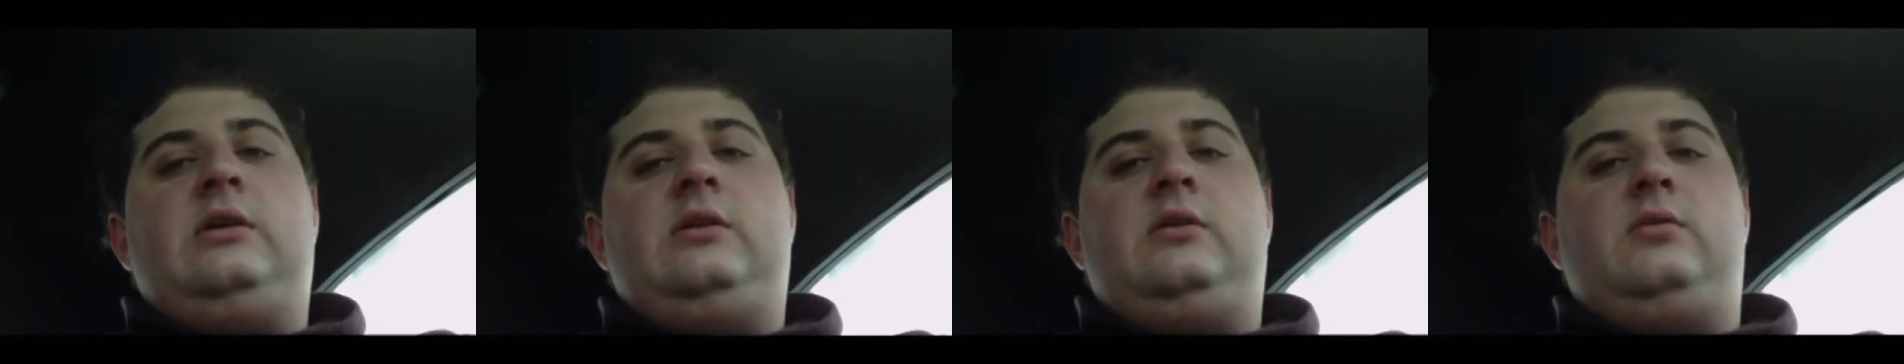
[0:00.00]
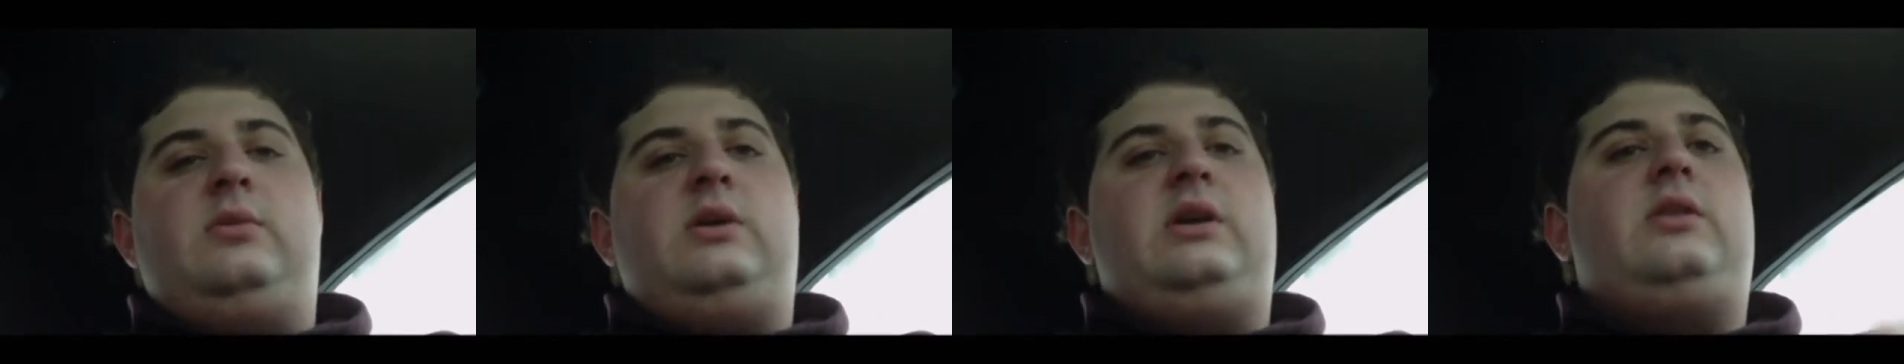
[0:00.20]

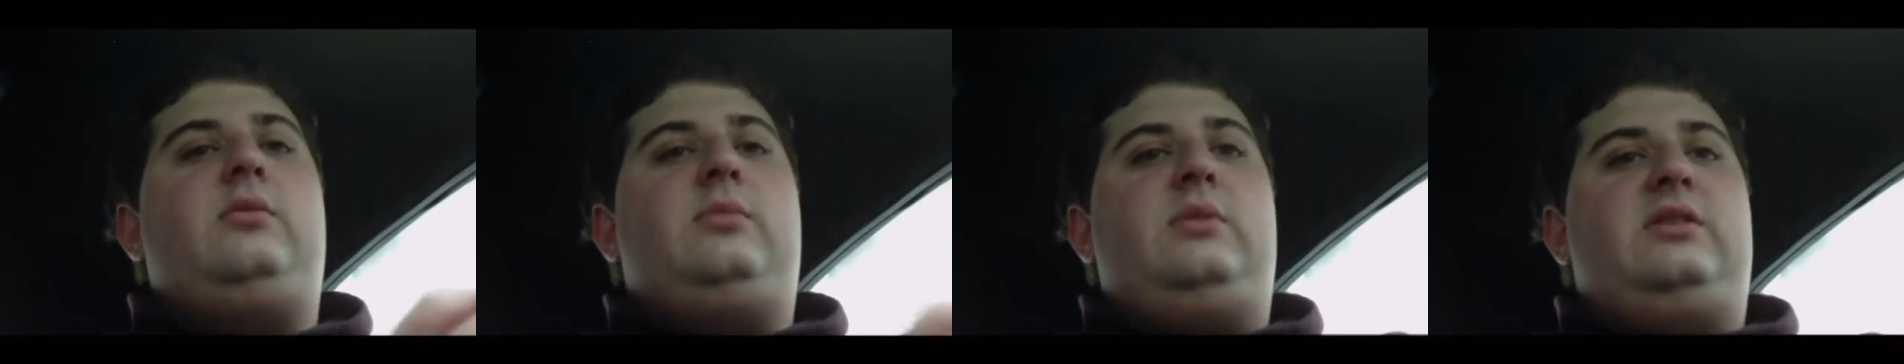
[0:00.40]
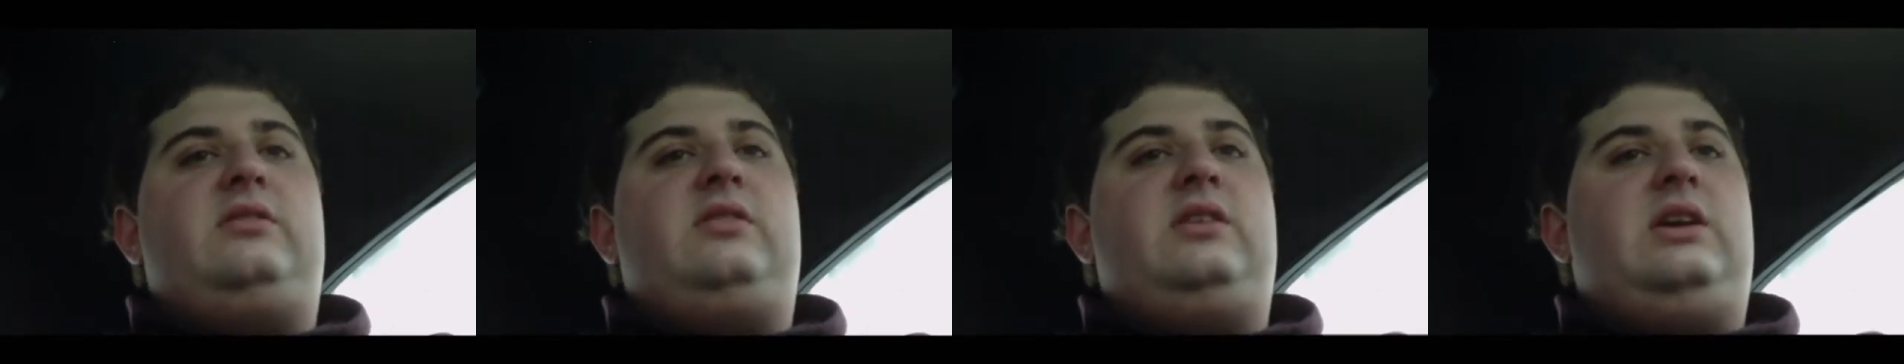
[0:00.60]
for my other
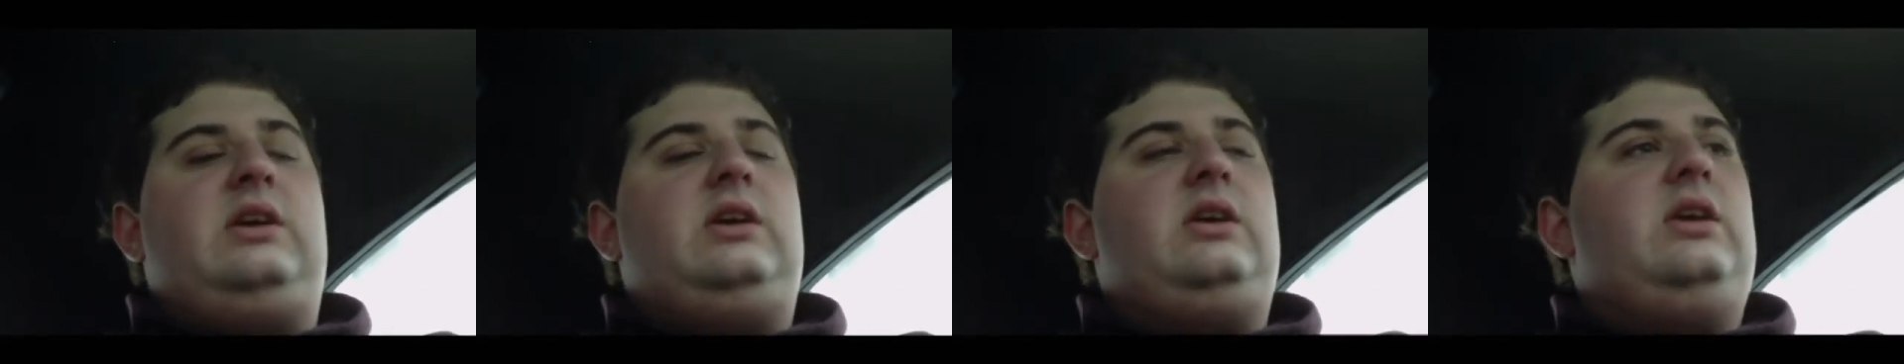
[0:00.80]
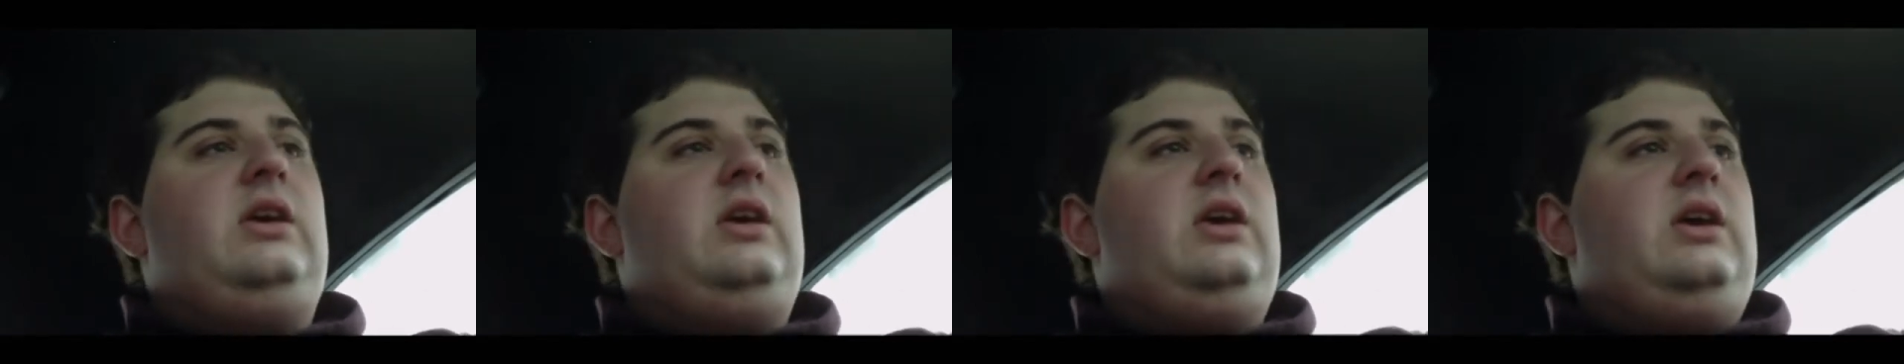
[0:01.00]
Mustang,
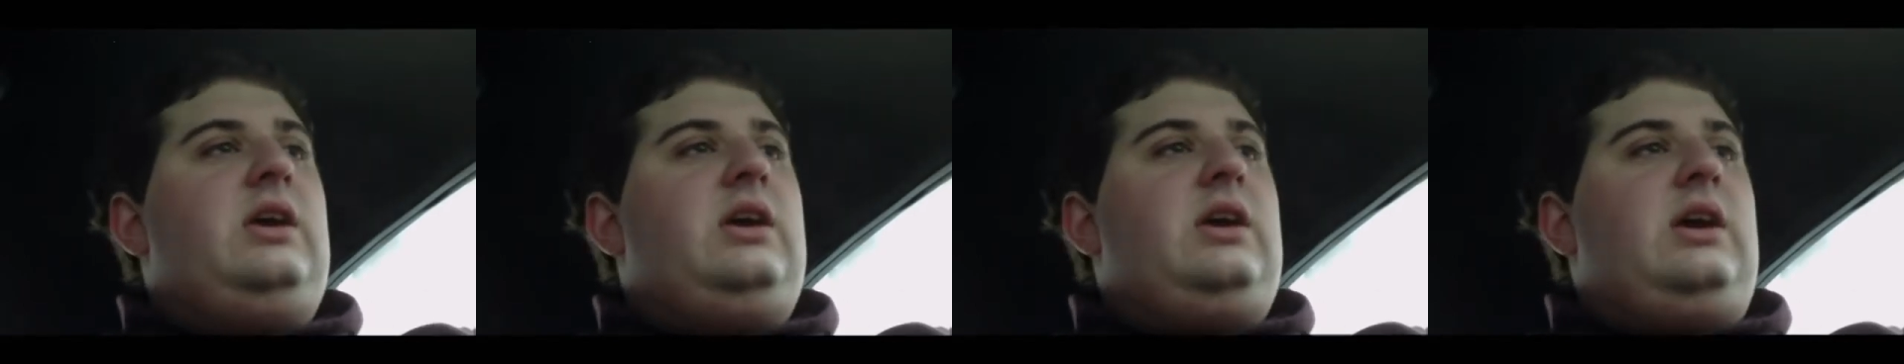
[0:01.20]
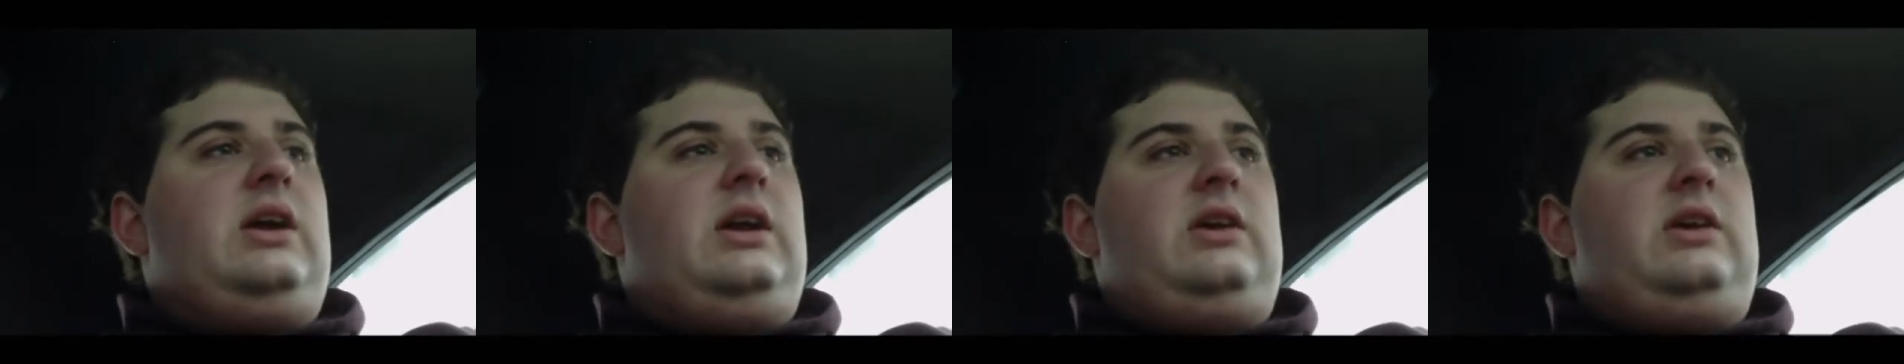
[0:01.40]

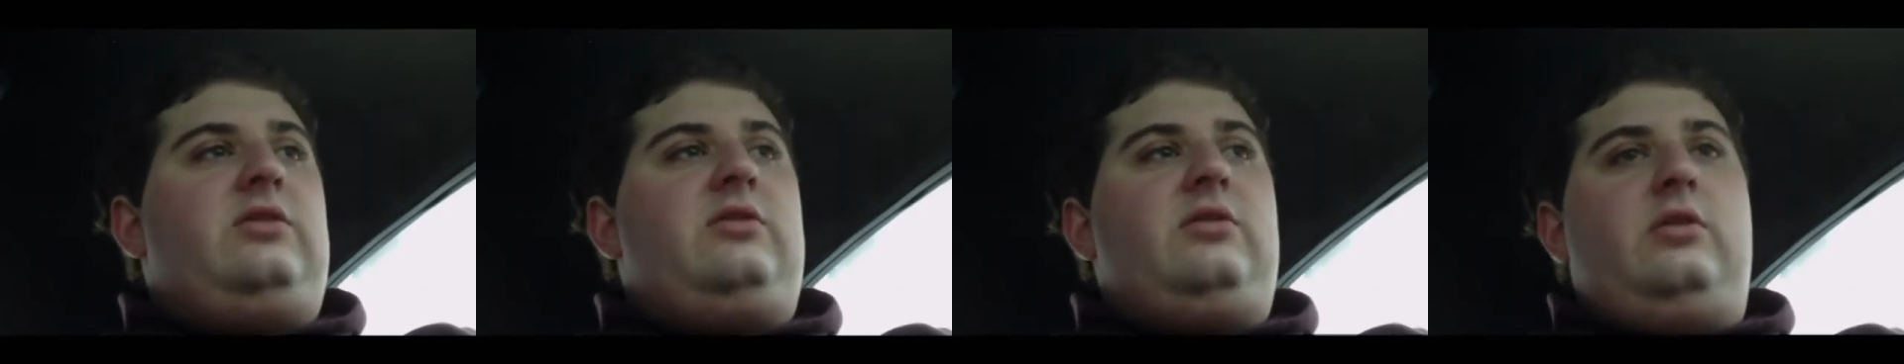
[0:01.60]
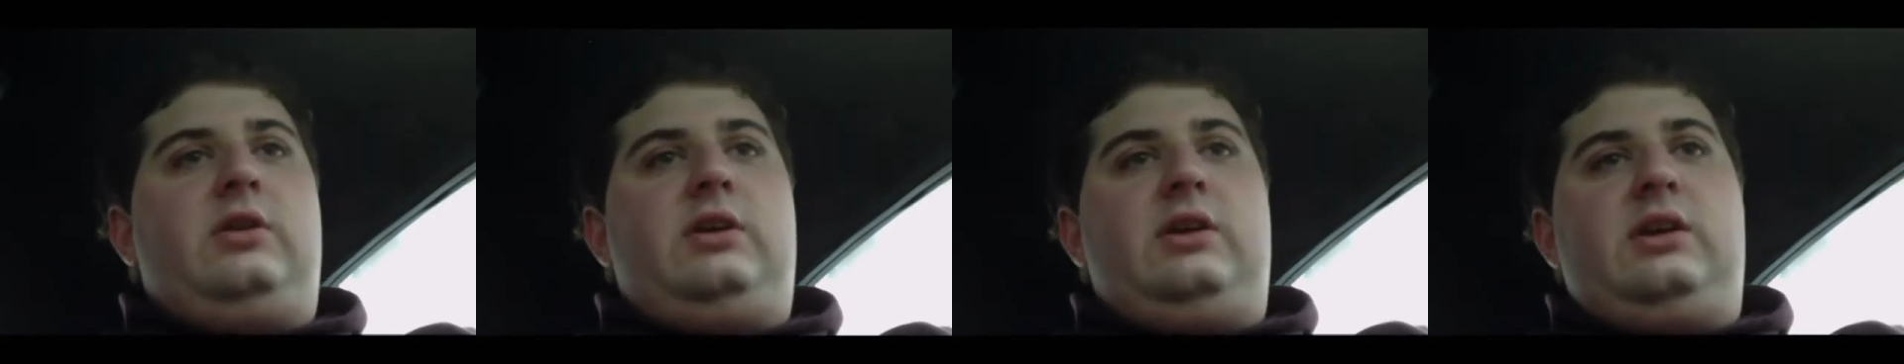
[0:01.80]
and I
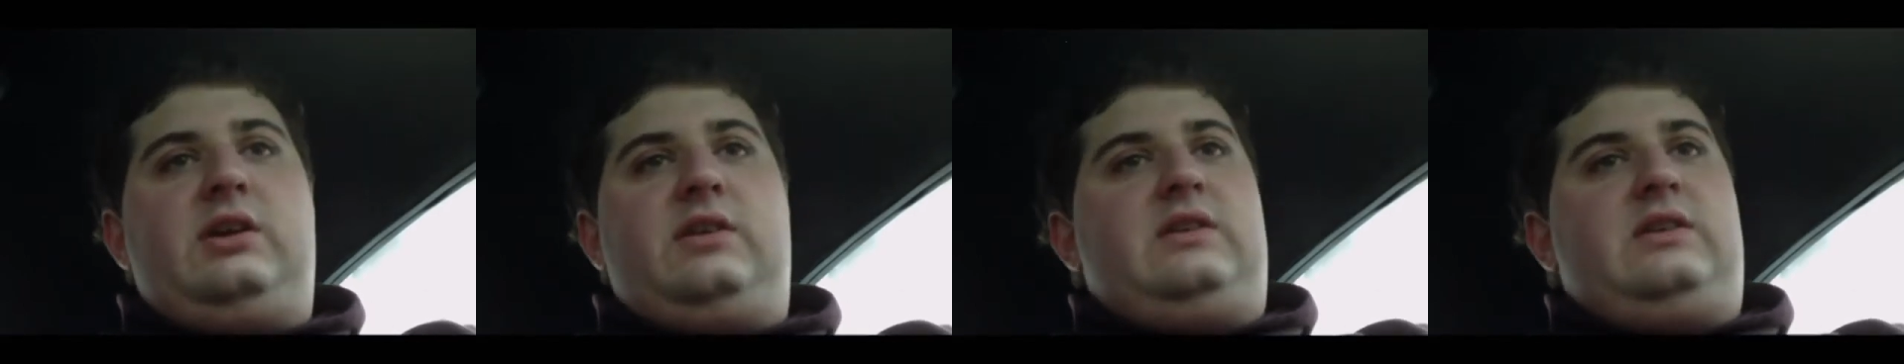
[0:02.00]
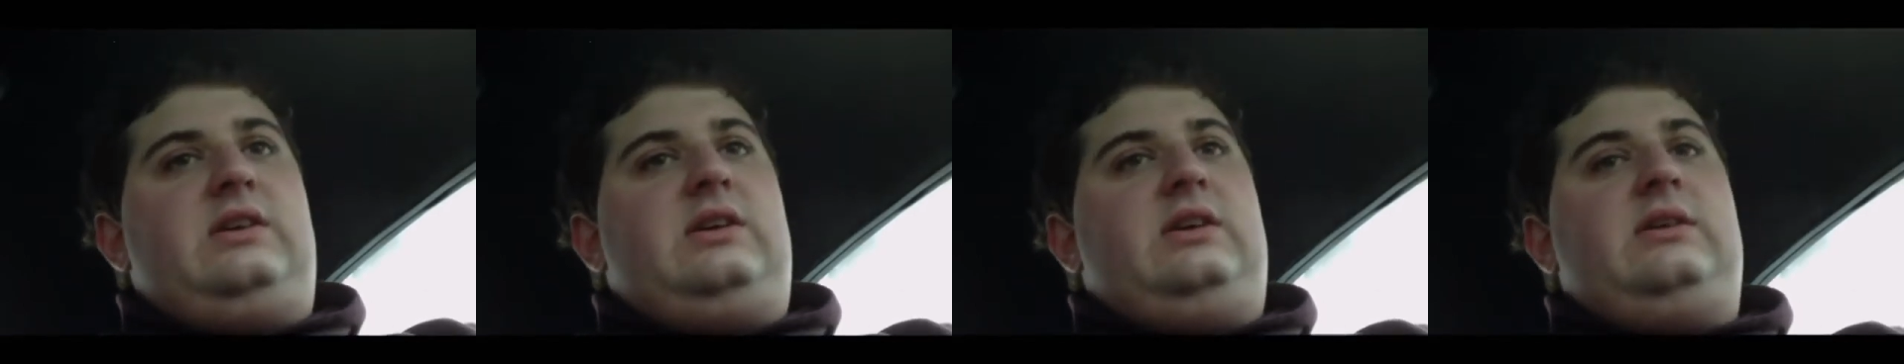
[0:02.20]
sold it
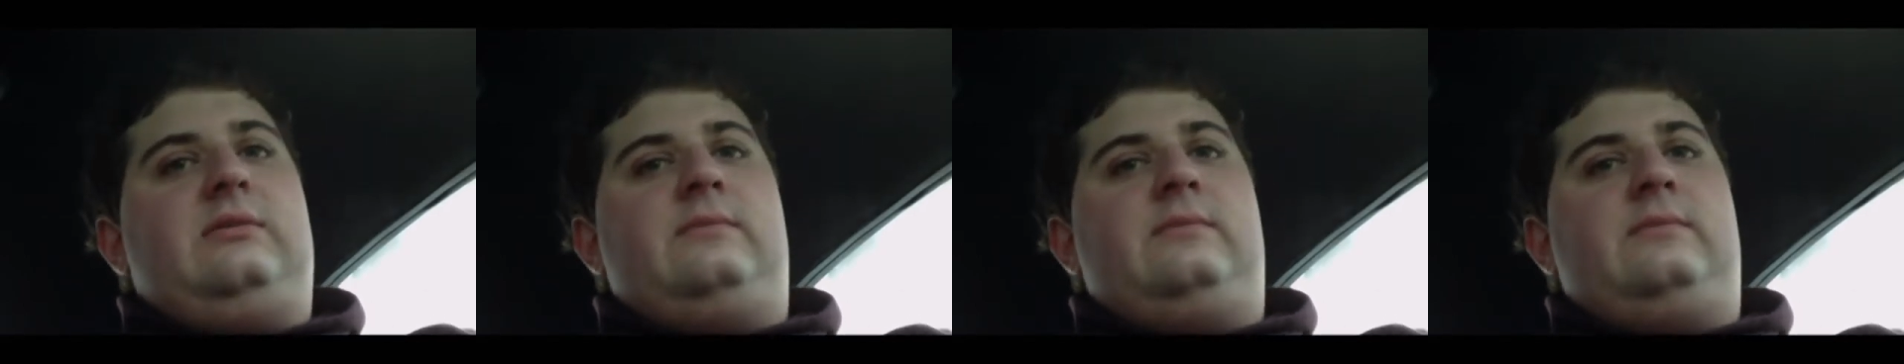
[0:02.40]
because I